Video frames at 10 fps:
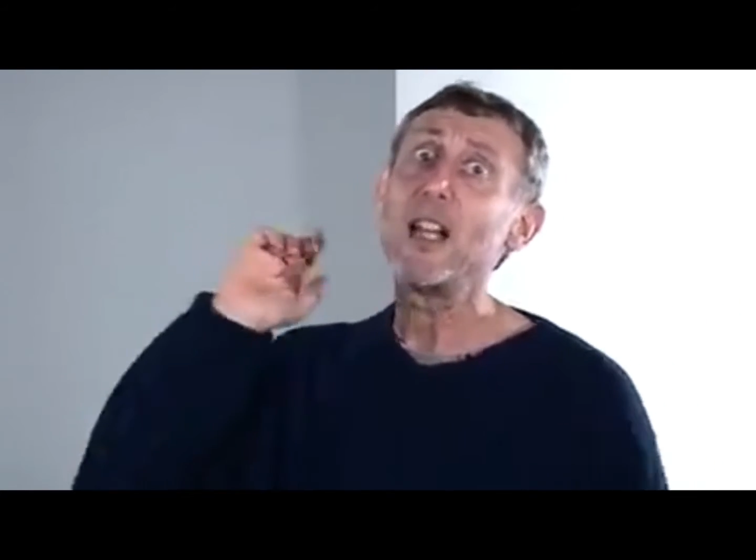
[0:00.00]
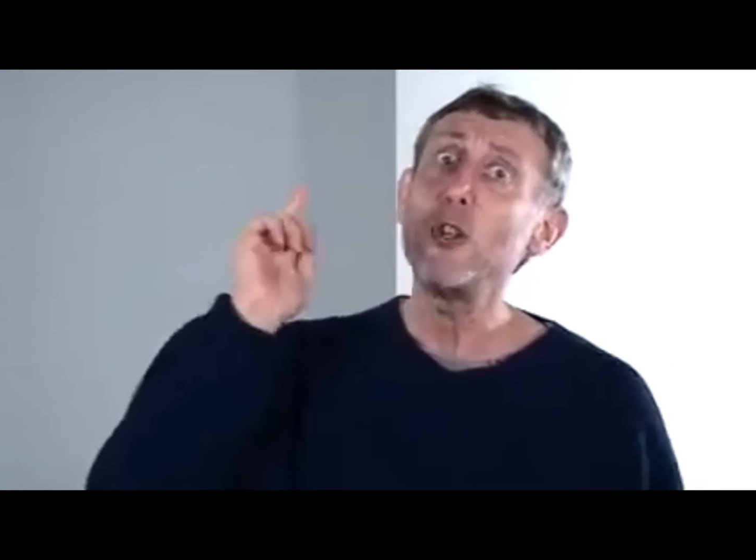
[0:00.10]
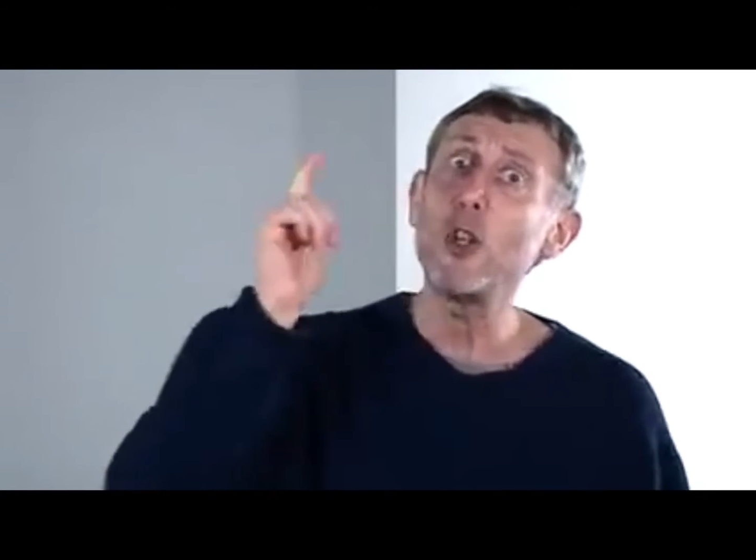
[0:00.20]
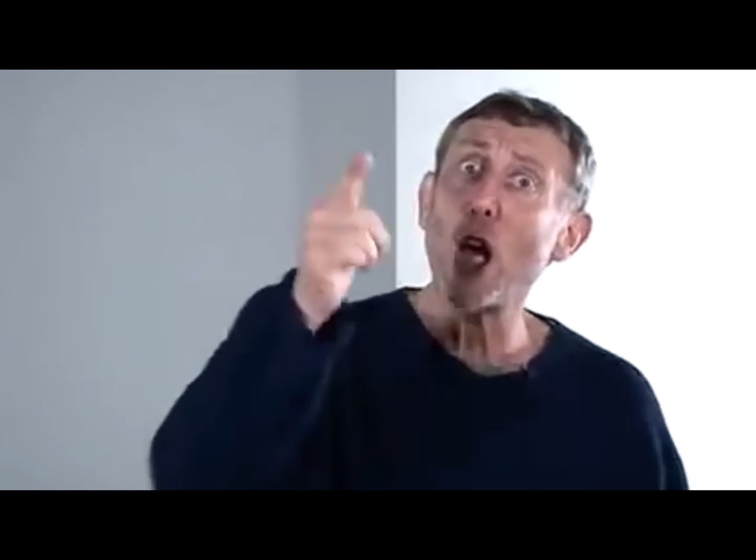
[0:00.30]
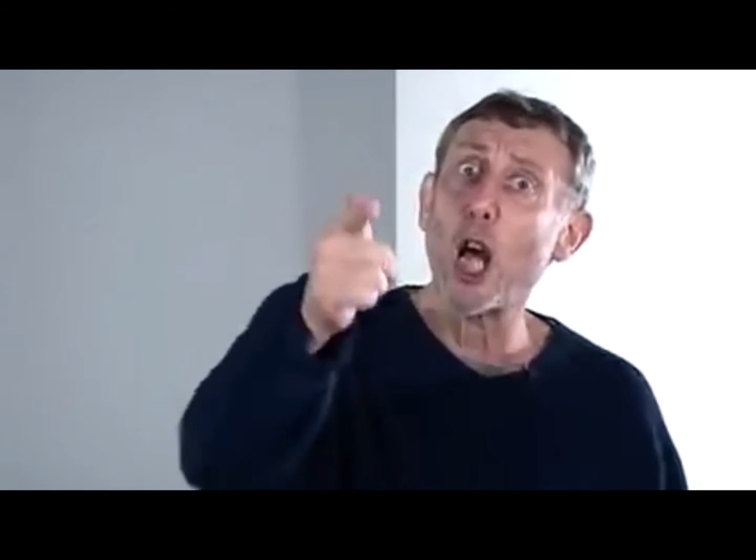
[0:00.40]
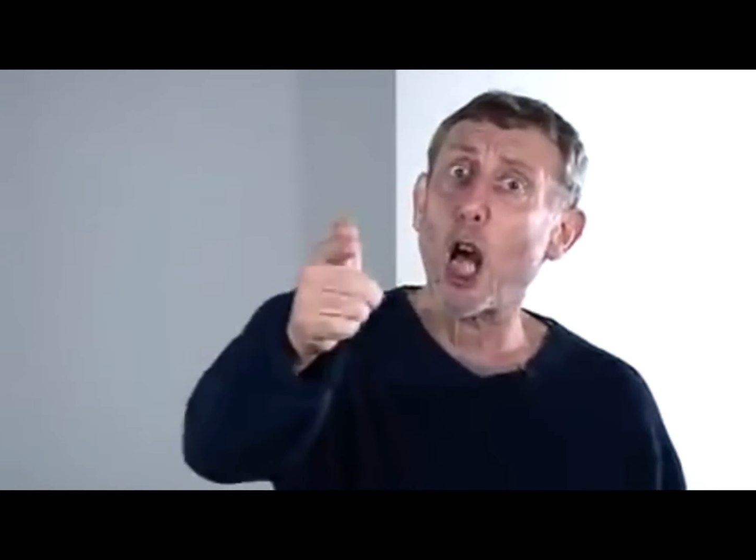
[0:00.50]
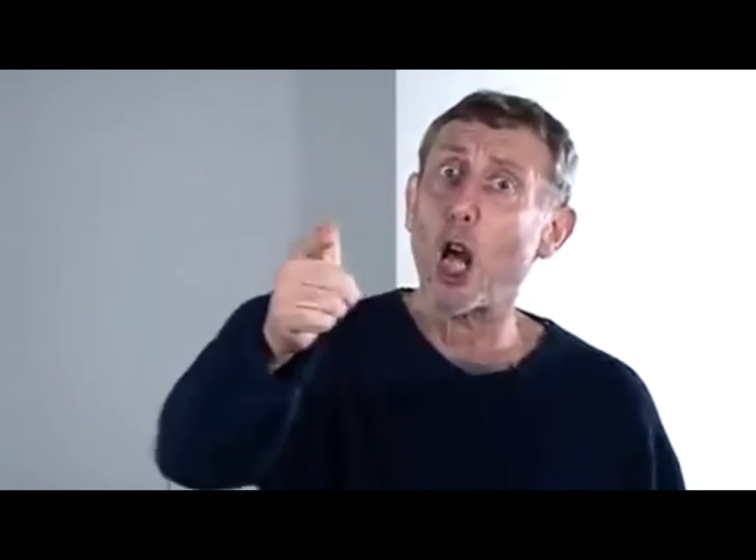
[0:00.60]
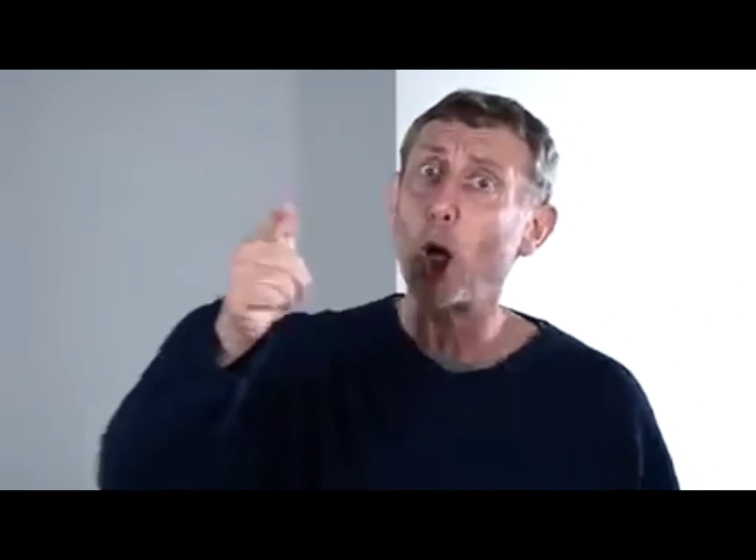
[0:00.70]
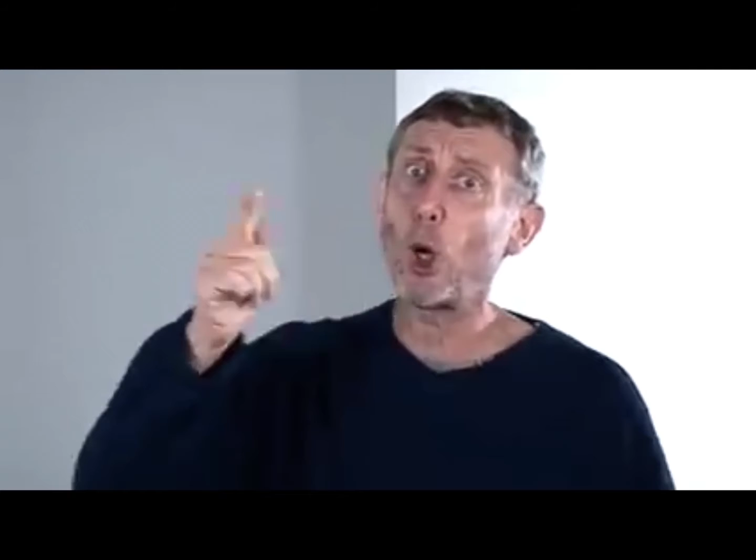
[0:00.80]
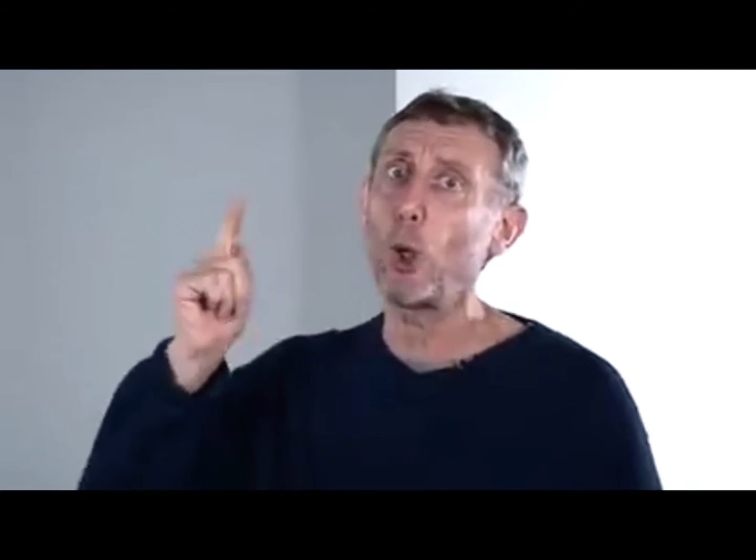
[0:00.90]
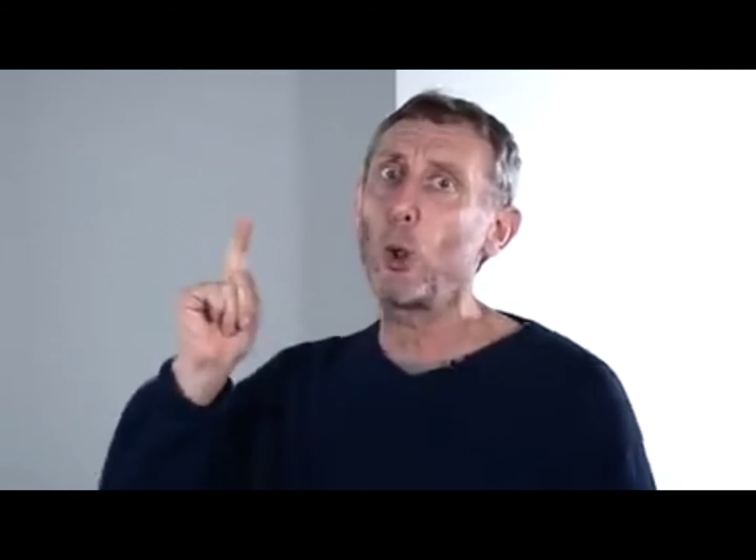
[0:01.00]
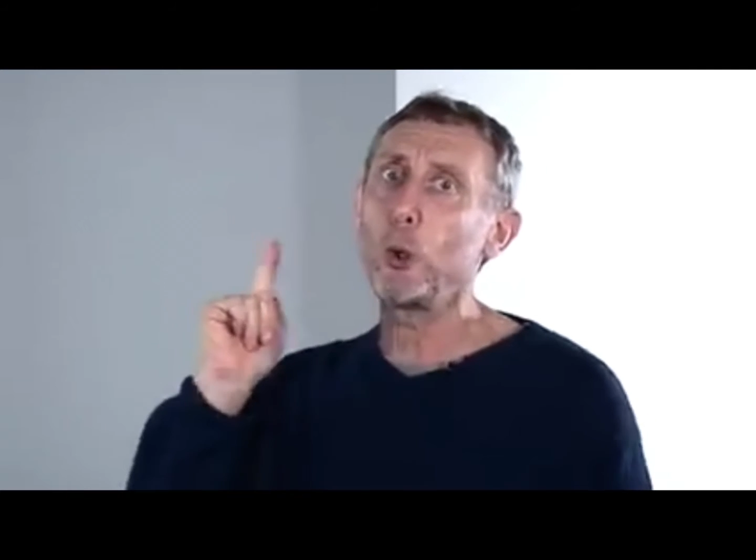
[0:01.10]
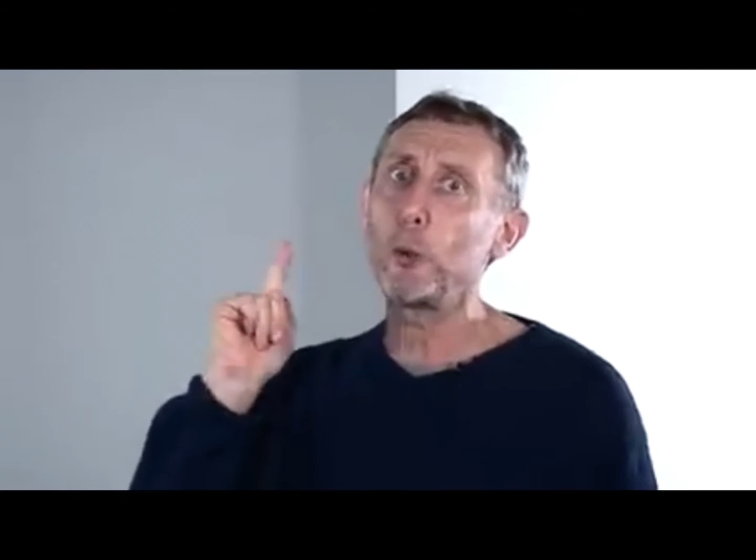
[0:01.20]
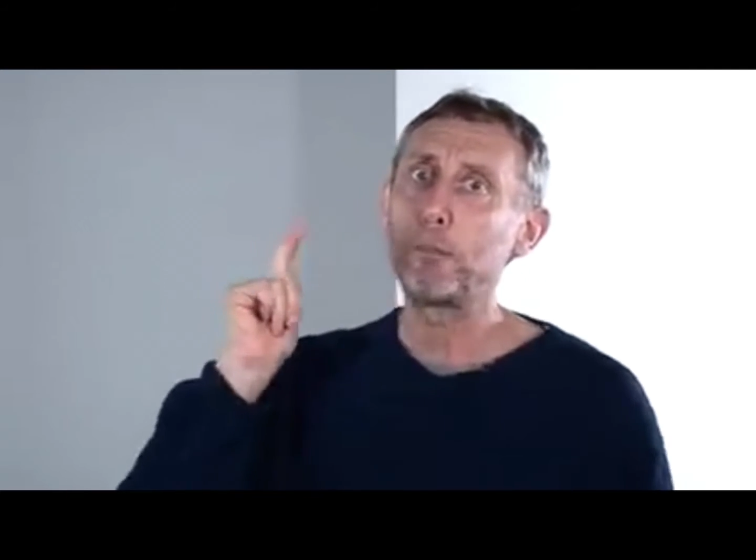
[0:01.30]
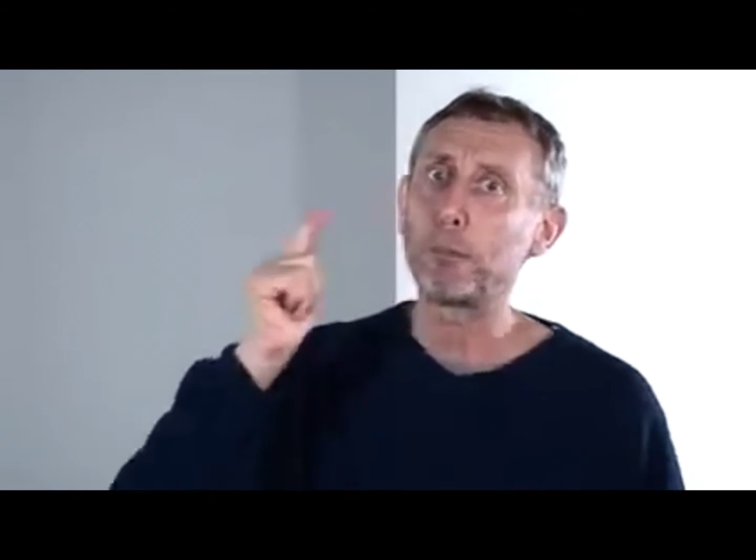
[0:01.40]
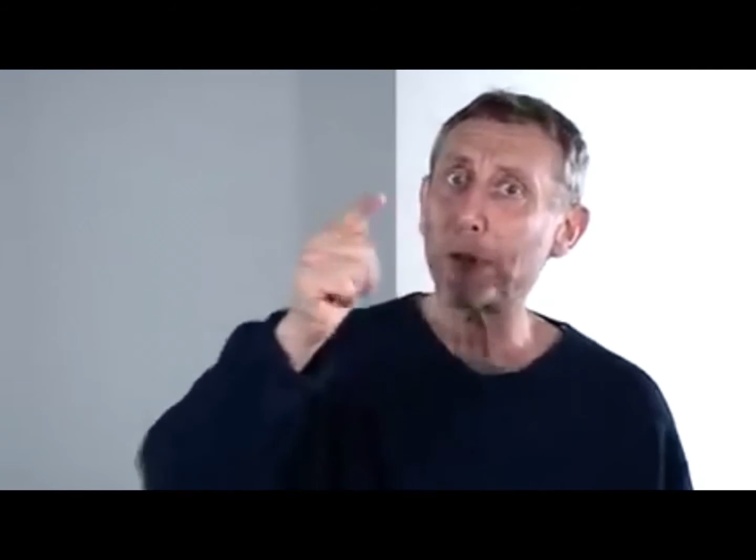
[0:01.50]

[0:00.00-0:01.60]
"No